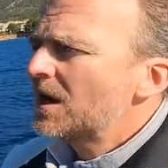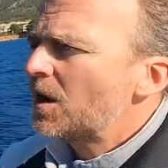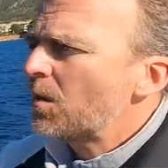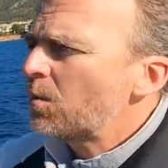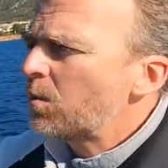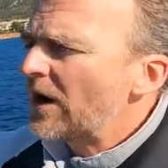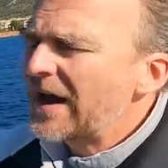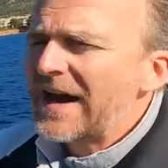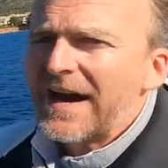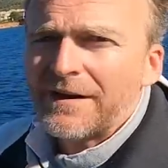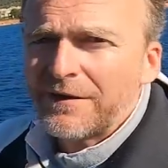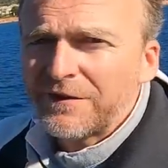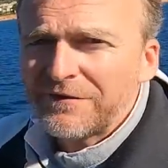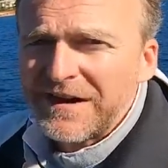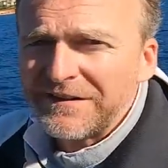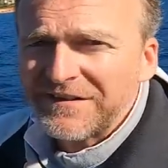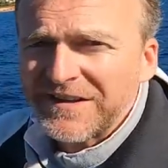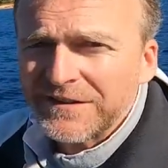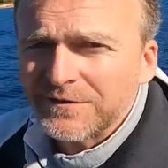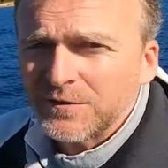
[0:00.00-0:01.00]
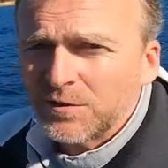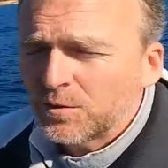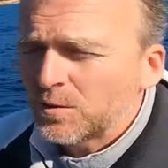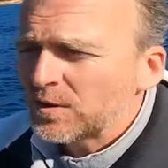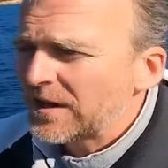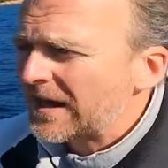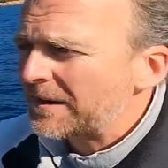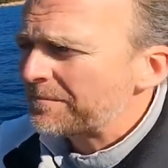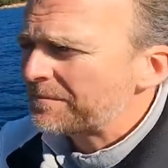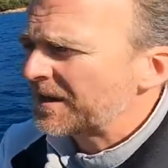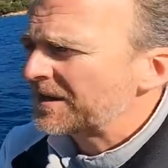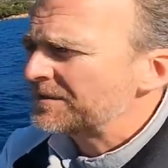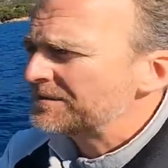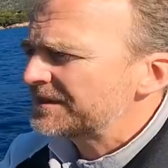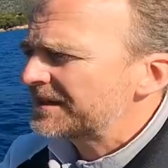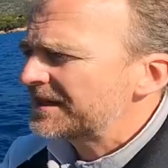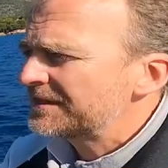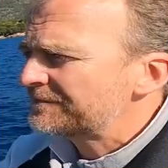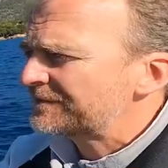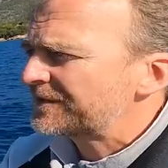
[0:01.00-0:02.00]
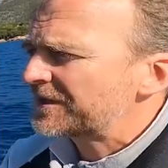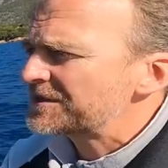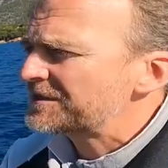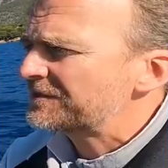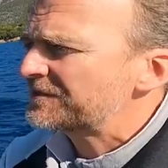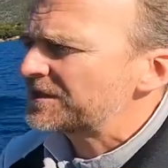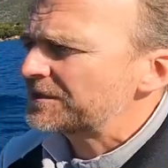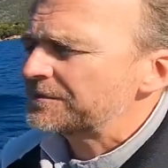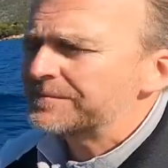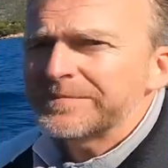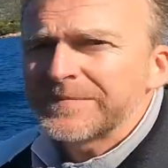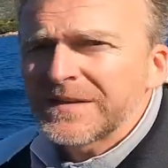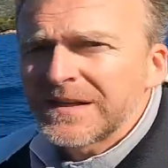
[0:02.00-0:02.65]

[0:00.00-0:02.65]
aware of having all that boat in front of you.